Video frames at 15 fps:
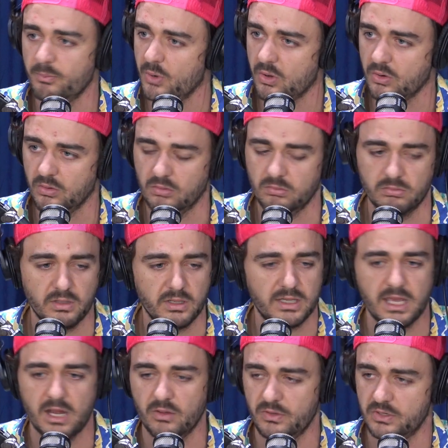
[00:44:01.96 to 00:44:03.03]
to hit the bottle,
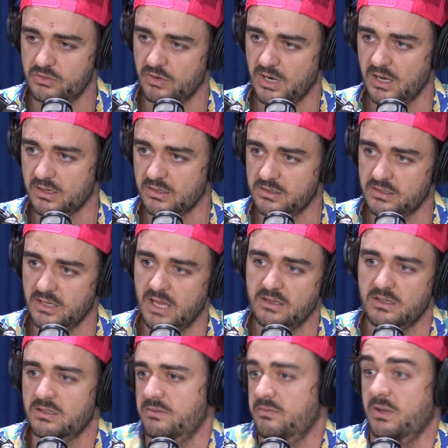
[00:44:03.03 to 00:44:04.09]
get on the drugs,
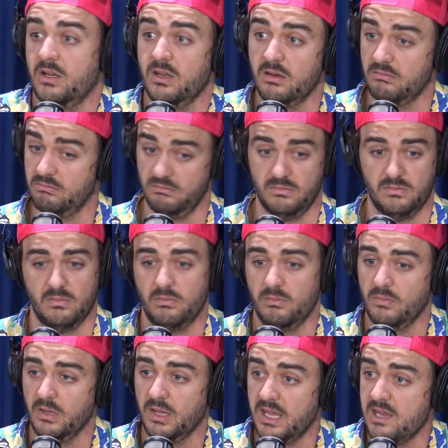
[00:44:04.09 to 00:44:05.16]
and just fucking
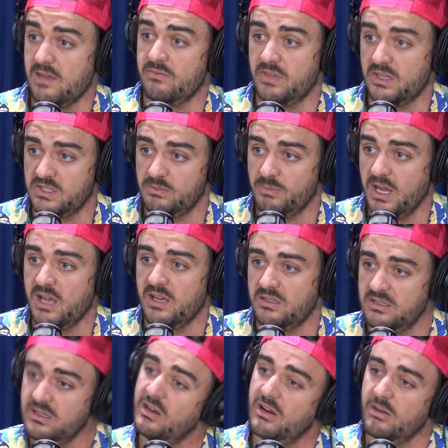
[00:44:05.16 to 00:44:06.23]
leave this
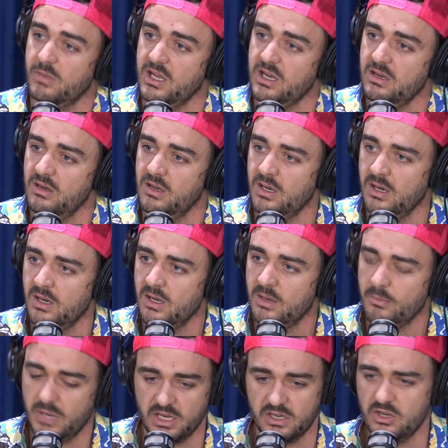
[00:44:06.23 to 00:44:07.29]
space. You know what I mean?
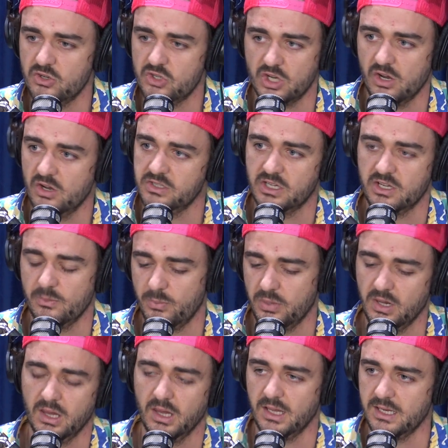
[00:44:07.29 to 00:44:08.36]
But you chose a
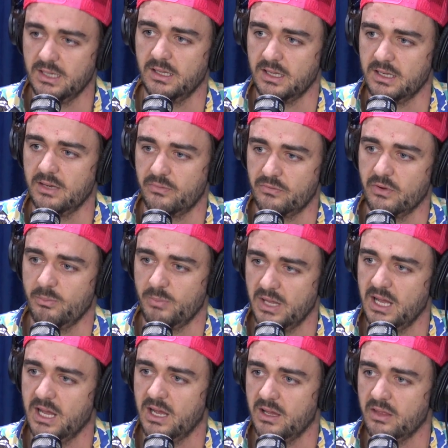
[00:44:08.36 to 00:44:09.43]
completely
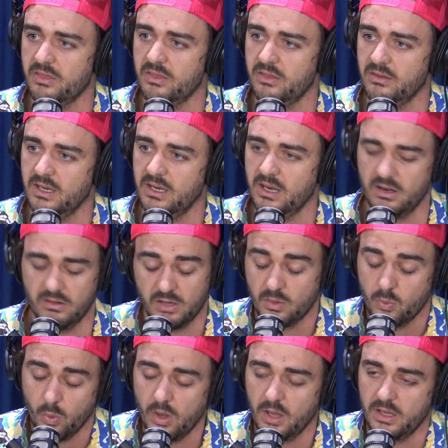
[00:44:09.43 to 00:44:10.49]
different path, and
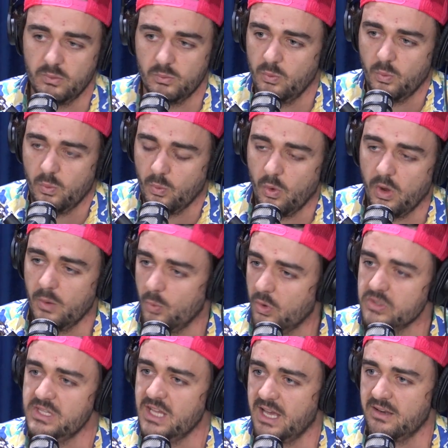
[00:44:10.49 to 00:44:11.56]
like what? And why
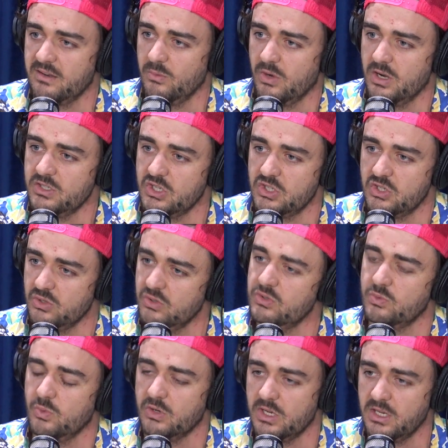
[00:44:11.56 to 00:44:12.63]
was that? Why did you
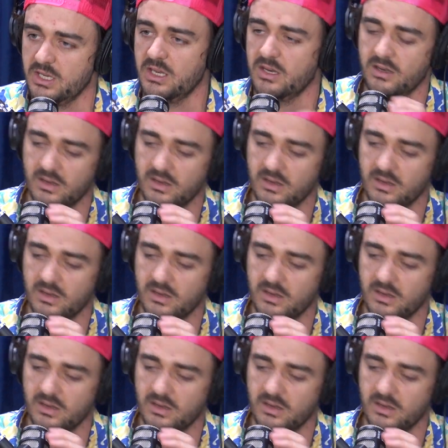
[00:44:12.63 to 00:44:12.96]
choose what you